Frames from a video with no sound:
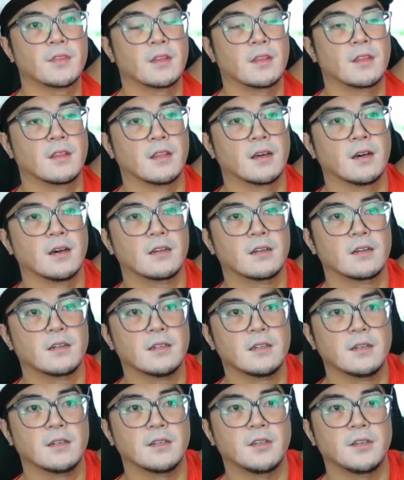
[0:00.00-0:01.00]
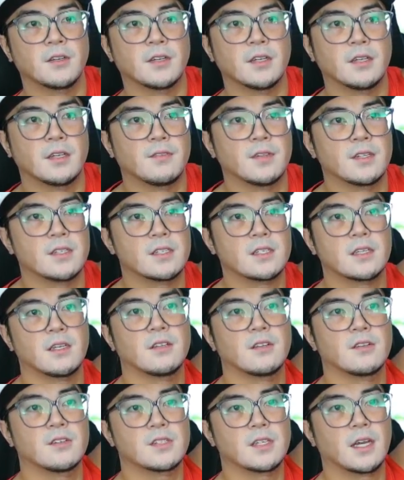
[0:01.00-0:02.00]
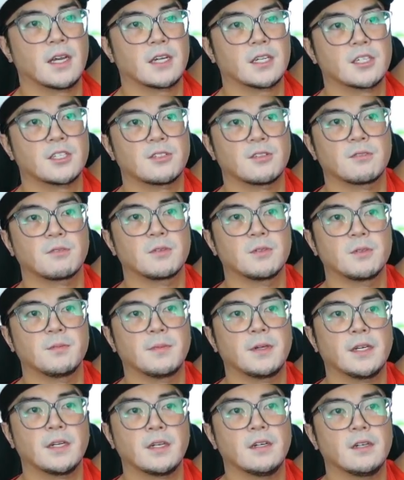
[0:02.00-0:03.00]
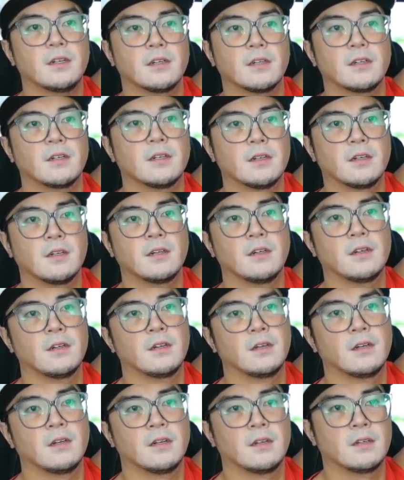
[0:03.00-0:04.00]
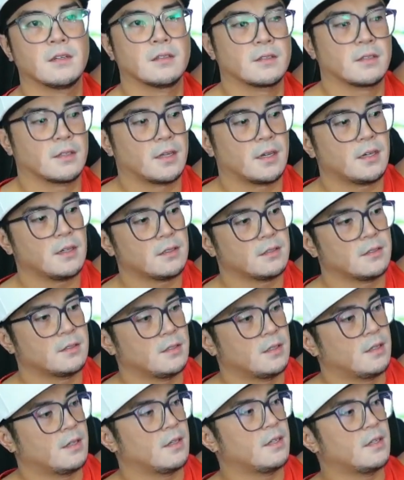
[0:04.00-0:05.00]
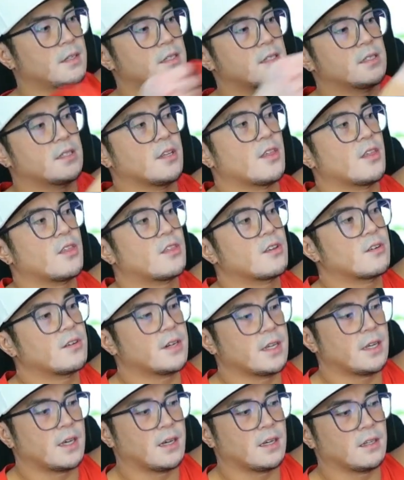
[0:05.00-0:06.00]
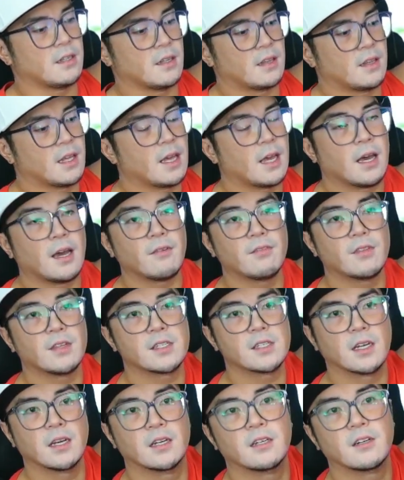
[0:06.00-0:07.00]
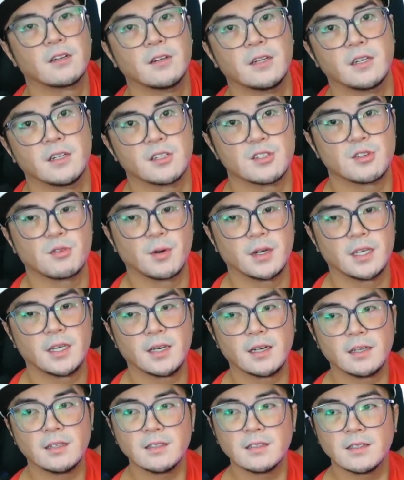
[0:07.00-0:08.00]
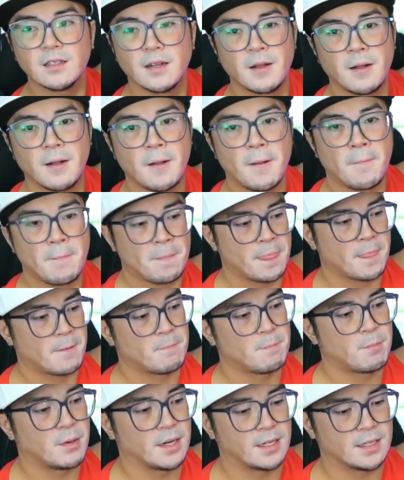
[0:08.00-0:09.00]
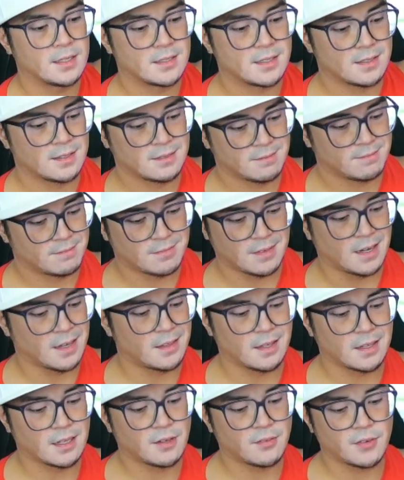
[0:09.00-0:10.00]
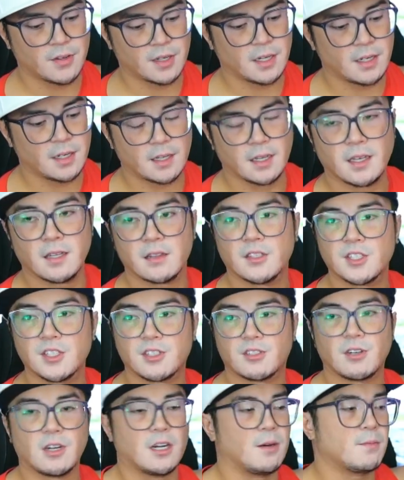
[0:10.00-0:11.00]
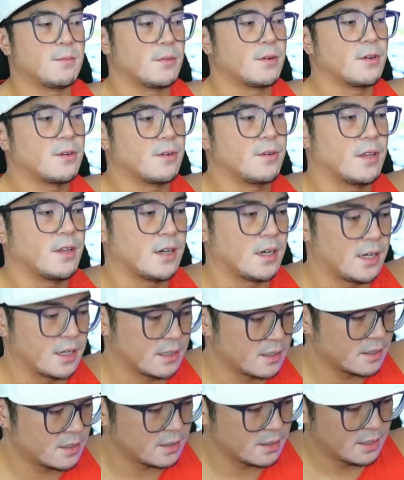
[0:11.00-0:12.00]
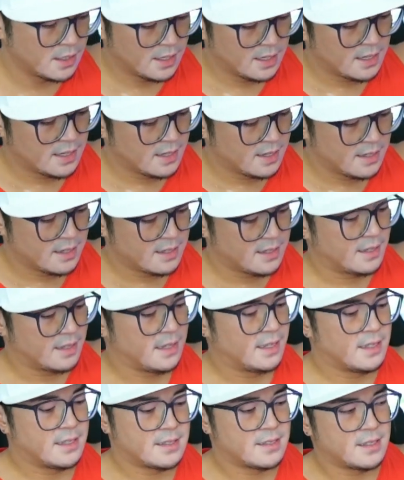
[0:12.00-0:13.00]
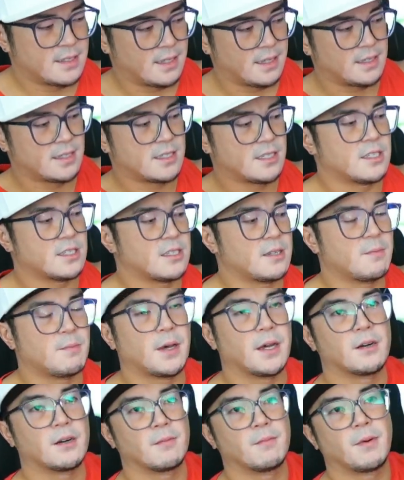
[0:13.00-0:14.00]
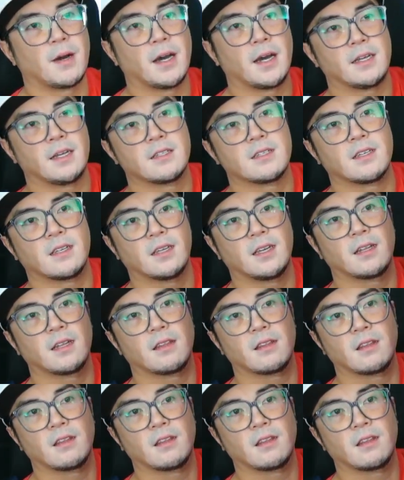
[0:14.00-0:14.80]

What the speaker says: the Hugger, you can even see there's extra room here. Okay, this is a 30L. They have this Hugger in a 20L, but I think if you're gonna get the Strøm or the Hugger, it's just a better buy to get the